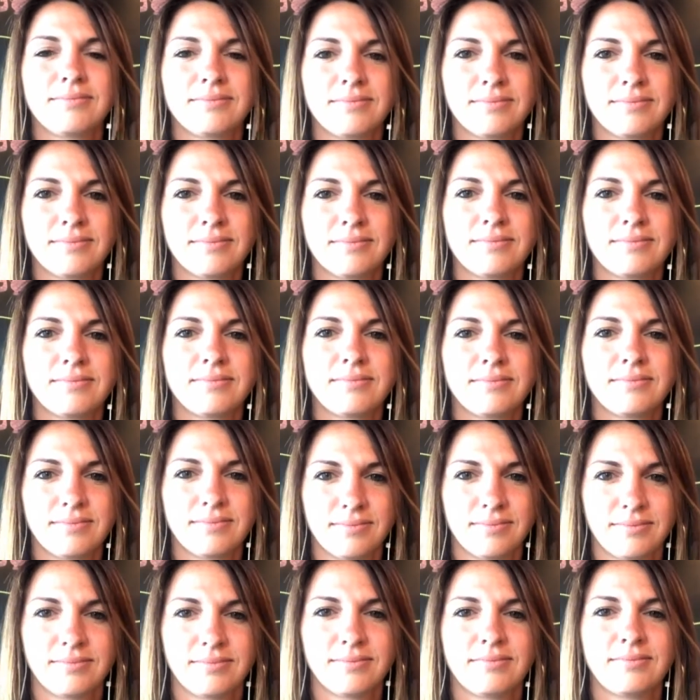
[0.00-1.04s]

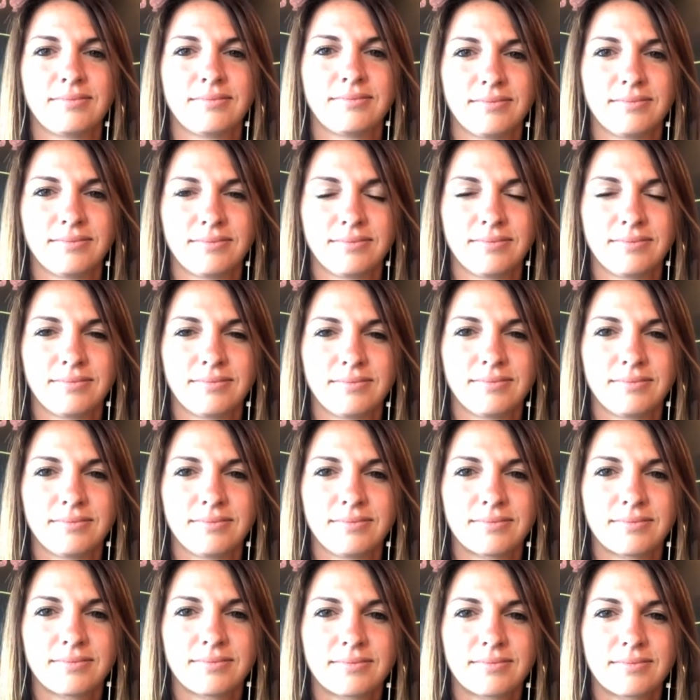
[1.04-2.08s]

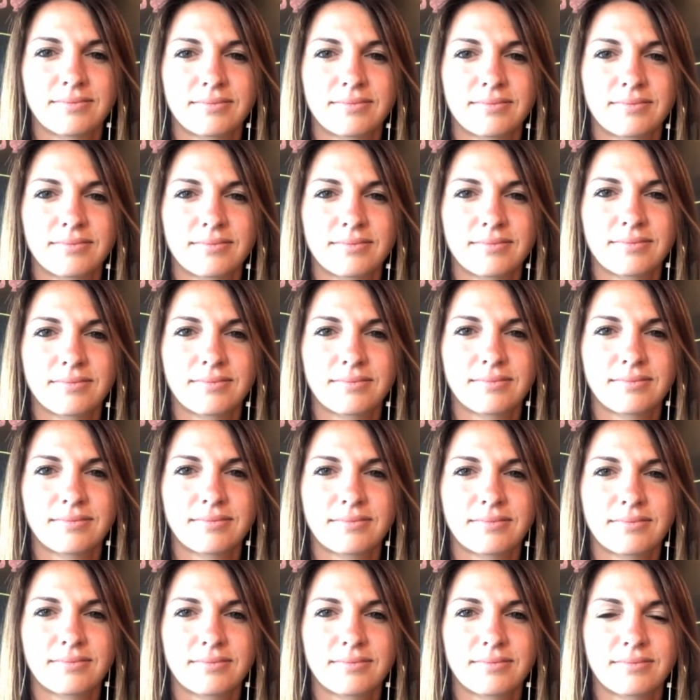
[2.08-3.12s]

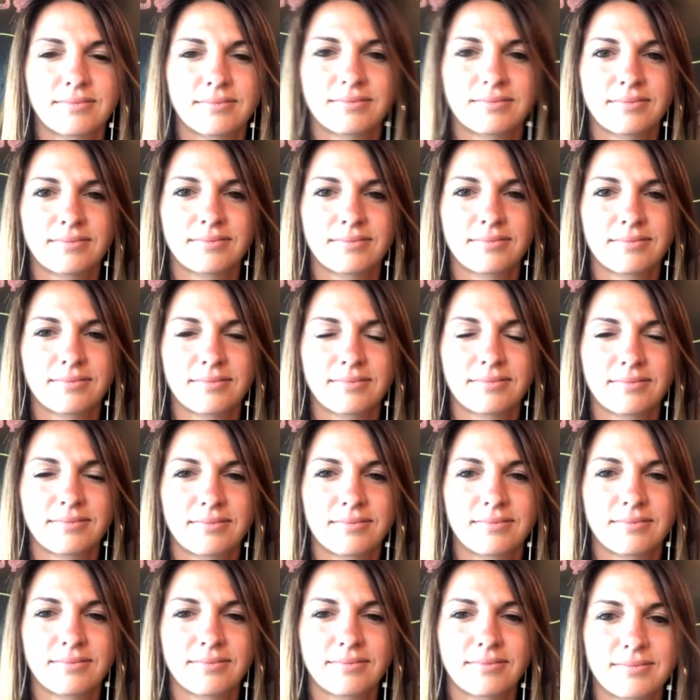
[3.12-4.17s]

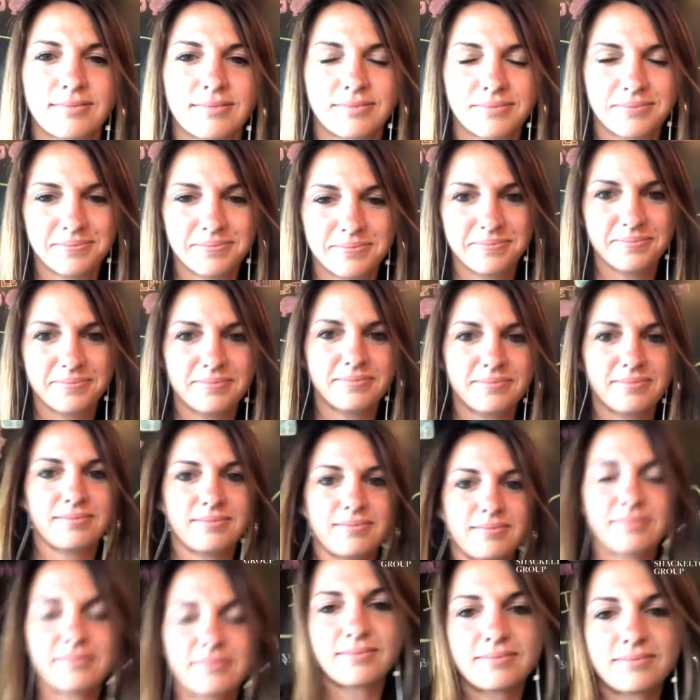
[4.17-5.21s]

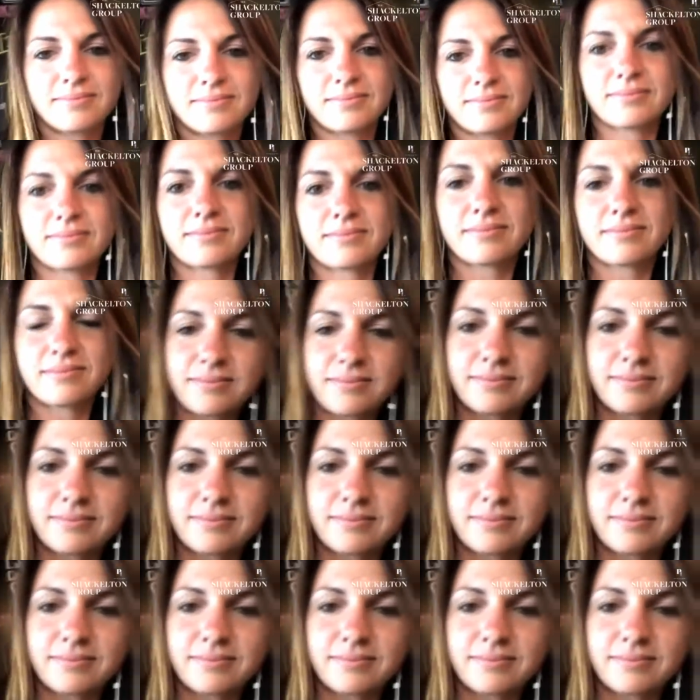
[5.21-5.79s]
(silent)